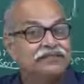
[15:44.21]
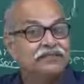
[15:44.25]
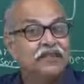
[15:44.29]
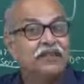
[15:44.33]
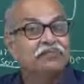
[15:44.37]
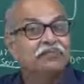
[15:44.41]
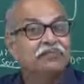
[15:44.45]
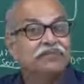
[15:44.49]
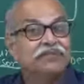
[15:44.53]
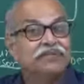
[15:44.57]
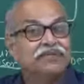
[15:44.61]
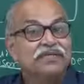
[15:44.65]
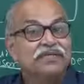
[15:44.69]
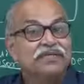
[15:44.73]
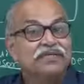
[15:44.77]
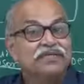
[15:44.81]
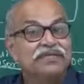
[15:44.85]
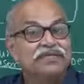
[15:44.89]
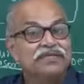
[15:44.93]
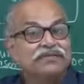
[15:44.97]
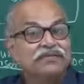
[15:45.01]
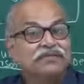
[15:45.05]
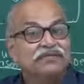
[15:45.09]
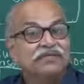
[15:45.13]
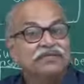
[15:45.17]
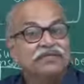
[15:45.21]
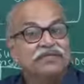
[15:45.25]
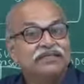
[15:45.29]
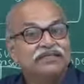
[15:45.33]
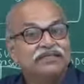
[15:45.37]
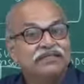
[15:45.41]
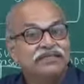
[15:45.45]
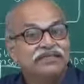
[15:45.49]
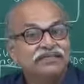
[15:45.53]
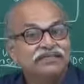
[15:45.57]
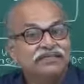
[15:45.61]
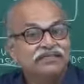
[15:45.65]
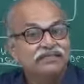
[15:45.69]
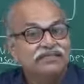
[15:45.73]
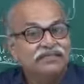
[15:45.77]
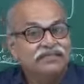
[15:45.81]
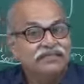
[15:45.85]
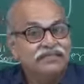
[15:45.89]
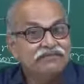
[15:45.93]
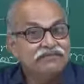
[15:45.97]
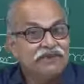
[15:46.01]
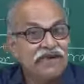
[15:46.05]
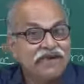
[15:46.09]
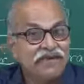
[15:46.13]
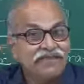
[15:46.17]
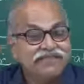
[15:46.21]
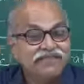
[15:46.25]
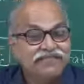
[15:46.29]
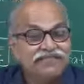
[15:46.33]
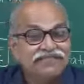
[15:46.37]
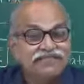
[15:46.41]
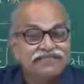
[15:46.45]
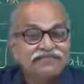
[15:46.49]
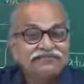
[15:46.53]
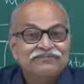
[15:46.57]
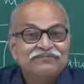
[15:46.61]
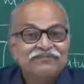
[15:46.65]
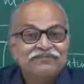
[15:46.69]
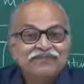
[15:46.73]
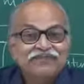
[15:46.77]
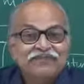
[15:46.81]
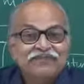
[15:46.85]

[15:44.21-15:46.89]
computers and these devices.